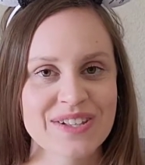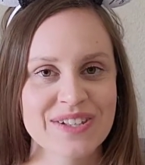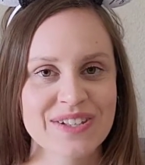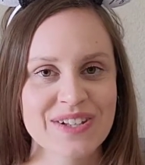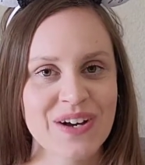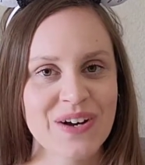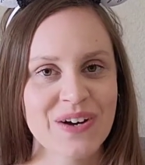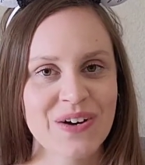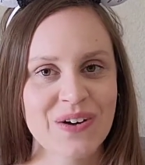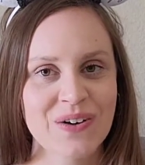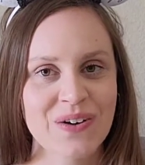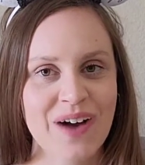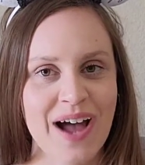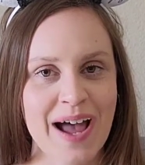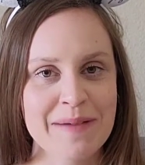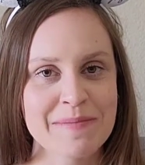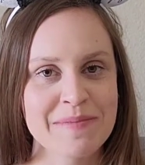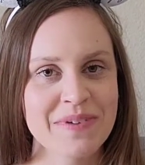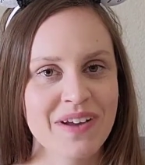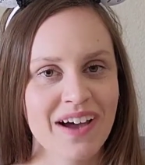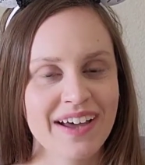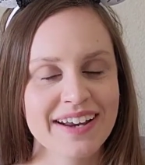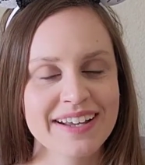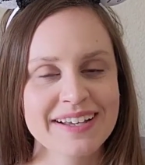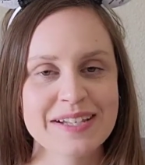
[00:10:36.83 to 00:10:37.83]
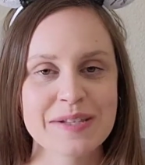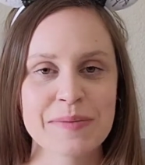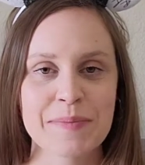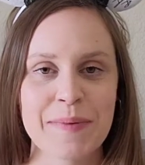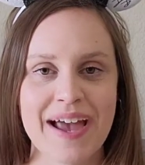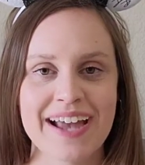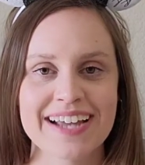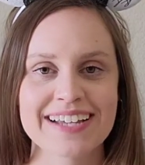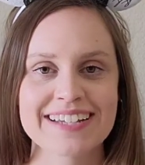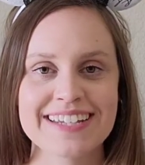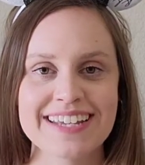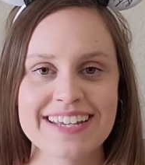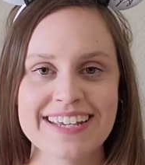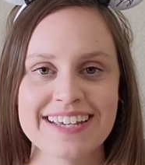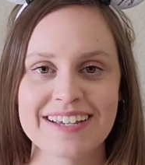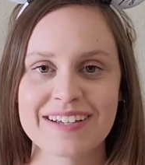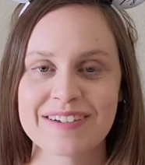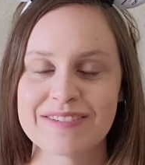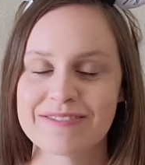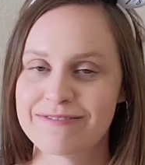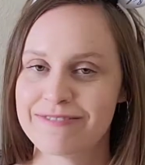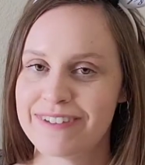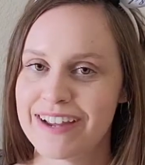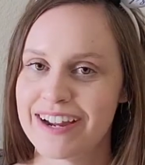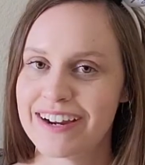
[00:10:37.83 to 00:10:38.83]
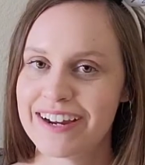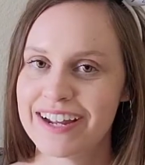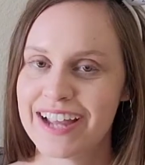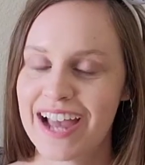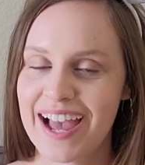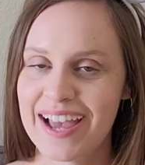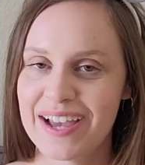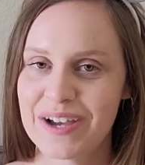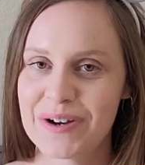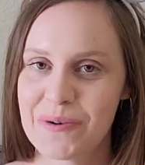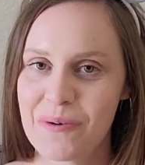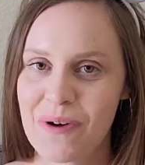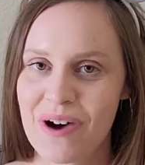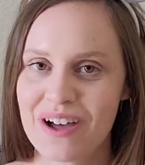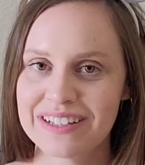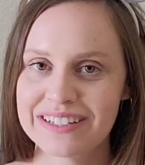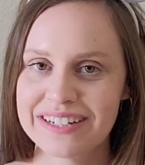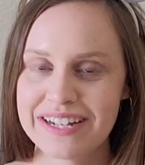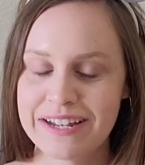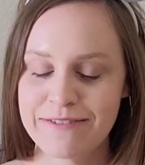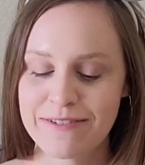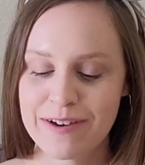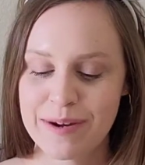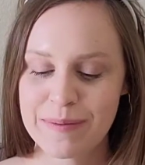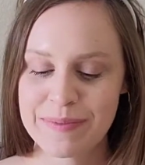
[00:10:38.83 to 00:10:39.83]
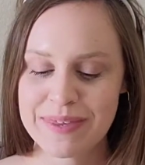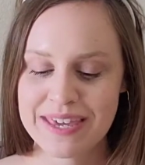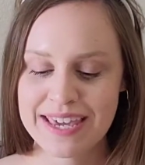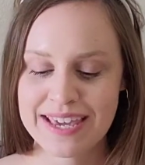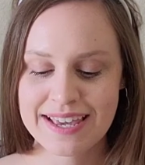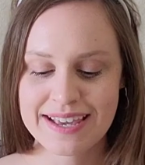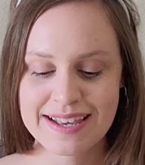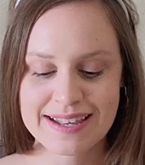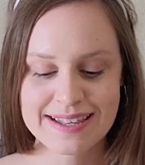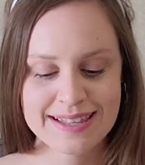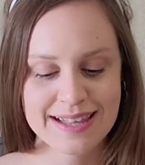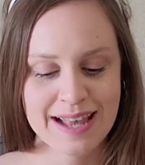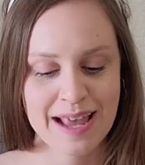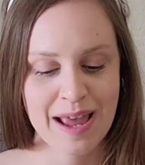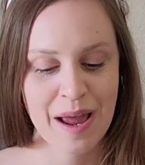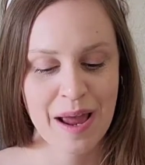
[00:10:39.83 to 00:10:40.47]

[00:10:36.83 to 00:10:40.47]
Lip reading: so I'm not expecting very high quality from these,